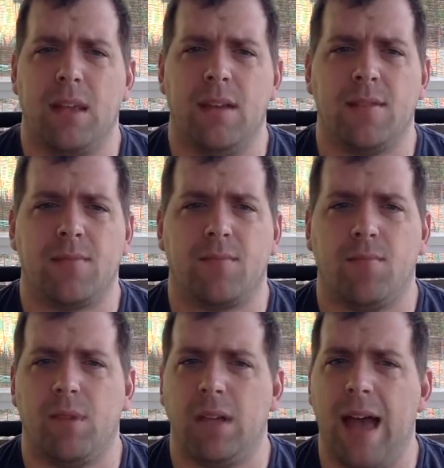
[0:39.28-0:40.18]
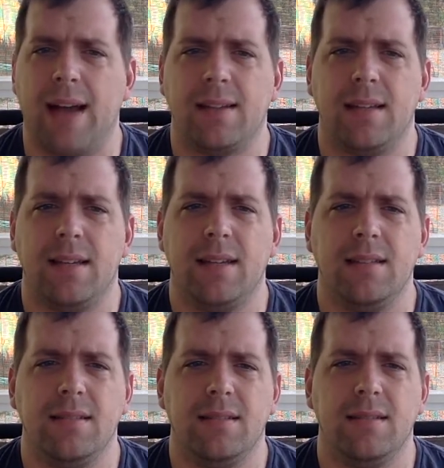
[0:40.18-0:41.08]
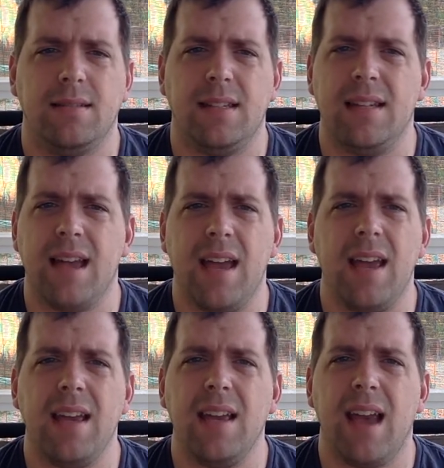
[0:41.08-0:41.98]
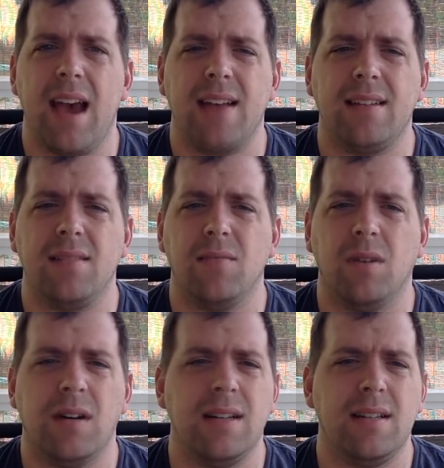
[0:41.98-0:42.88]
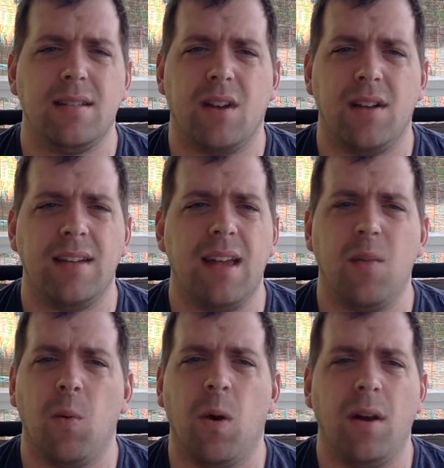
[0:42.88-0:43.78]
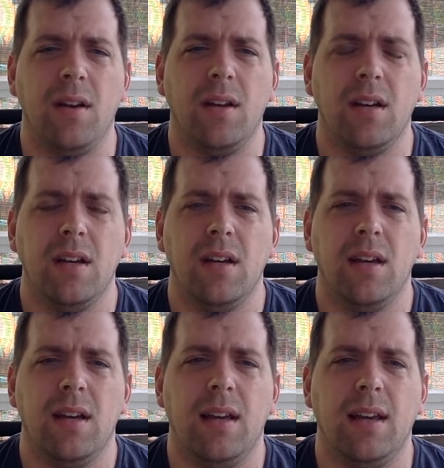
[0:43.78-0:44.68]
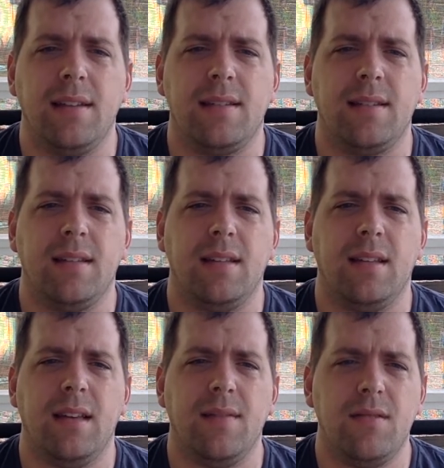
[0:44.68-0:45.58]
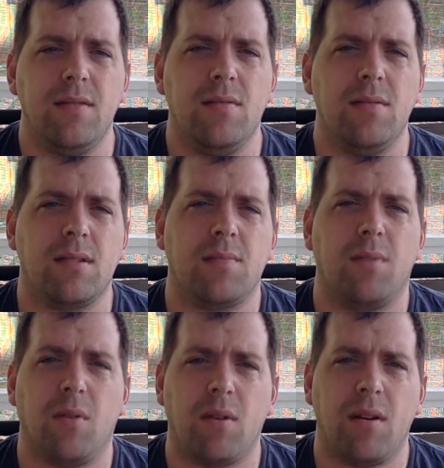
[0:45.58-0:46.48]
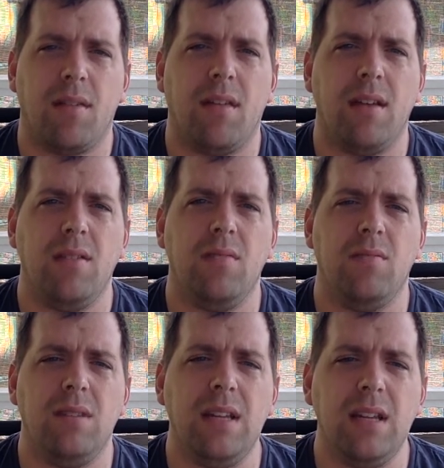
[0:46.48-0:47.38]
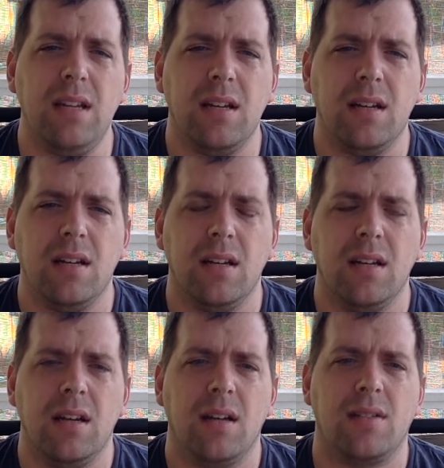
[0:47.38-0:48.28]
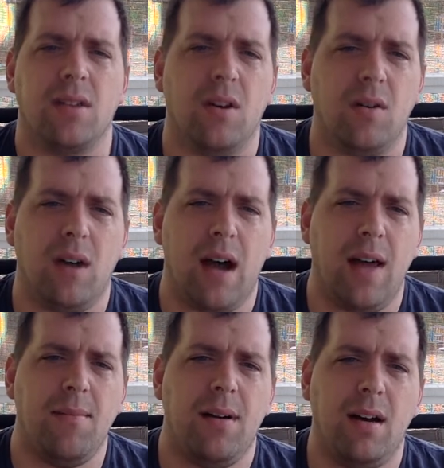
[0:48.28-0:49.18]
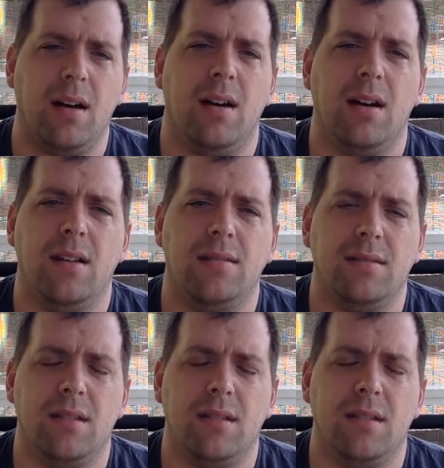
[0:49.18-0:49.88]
It's relaxing today as it was on day one. It gives you the support that you need. So I'm a